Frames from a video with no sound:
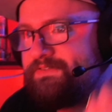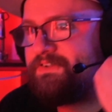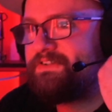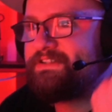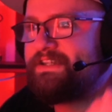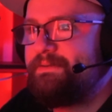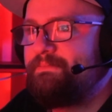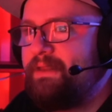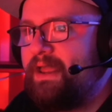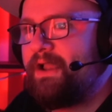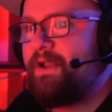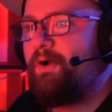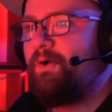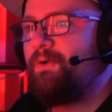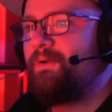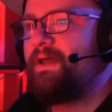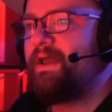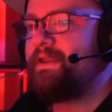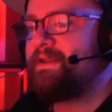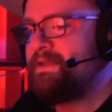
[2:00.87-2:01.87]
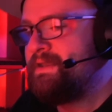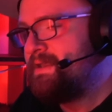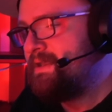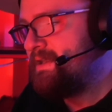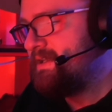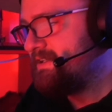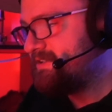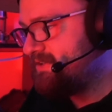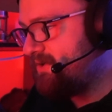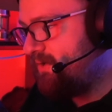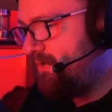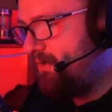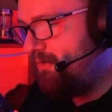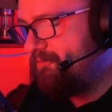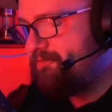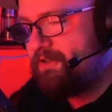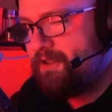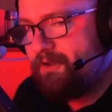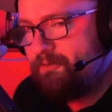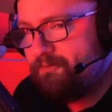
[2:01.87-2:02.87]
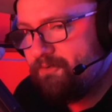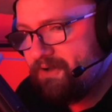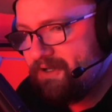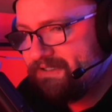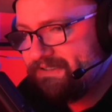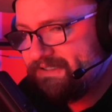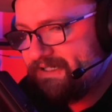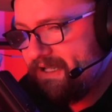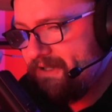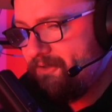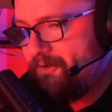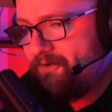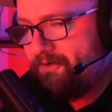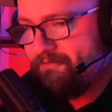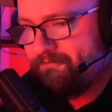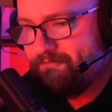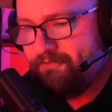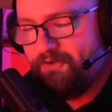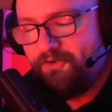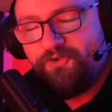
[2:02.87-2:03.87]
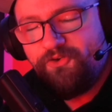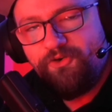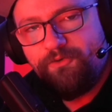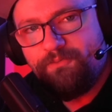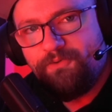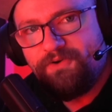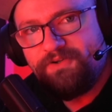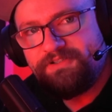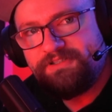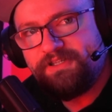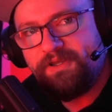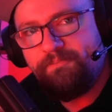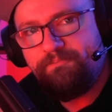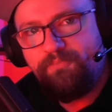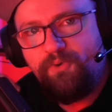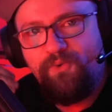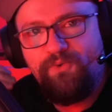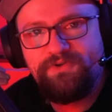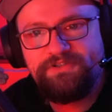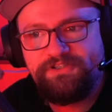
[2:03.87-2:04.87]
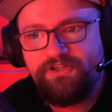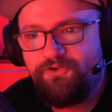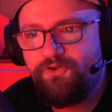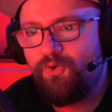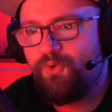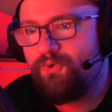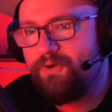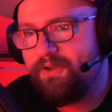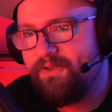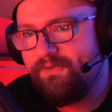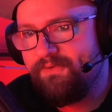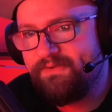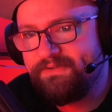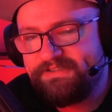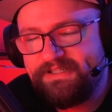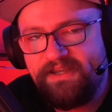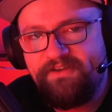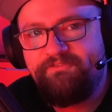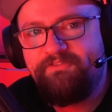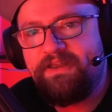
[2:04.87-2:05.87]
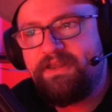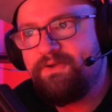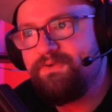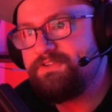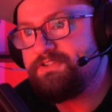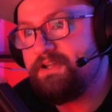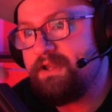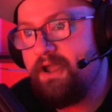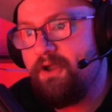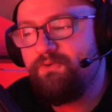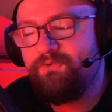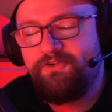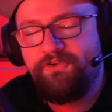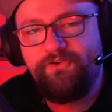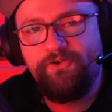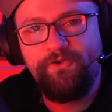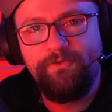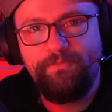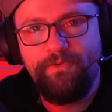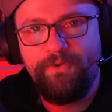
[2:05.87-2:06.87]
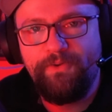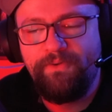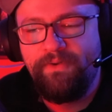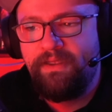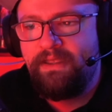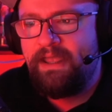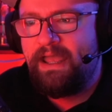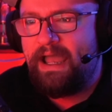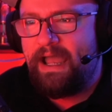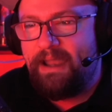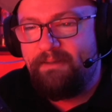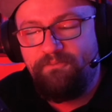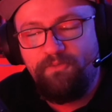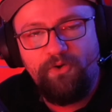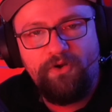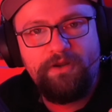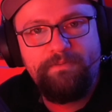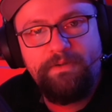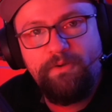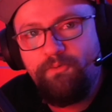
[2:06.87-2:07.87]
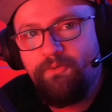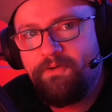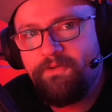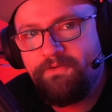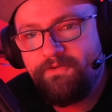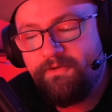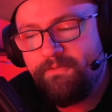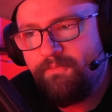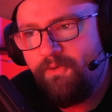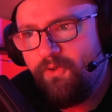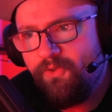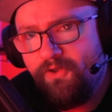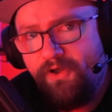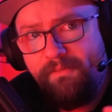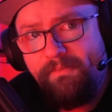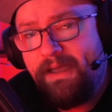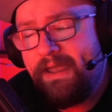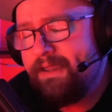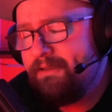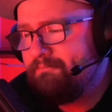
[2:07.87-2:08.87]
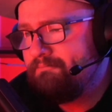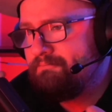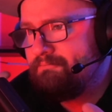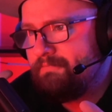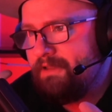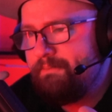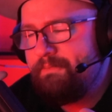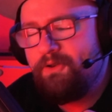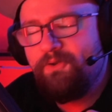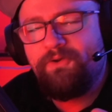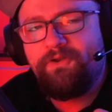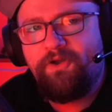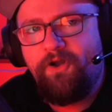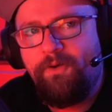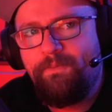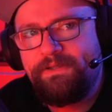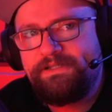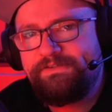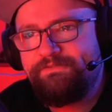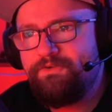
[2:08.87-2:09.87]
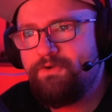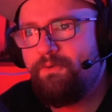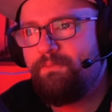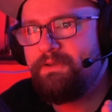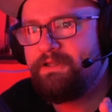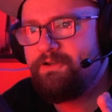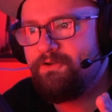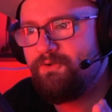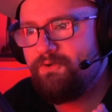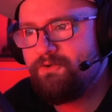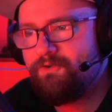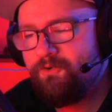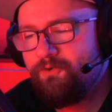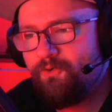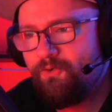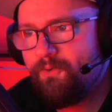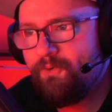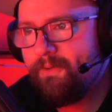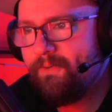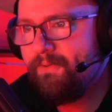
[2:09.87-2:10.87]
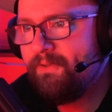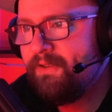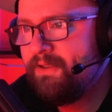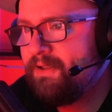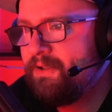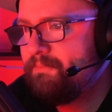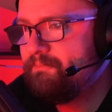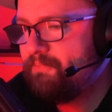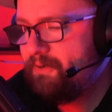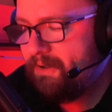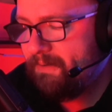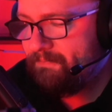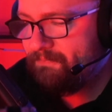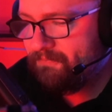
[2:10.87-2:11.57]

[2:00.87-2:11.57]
Steam Deck OLED. So hopefully we're going to see a lot of YouTubers post tutorials and videos on how to dual boot. I'm not going to be one of them, although I might. Let me know in the comments if you want me to do a tutorial, but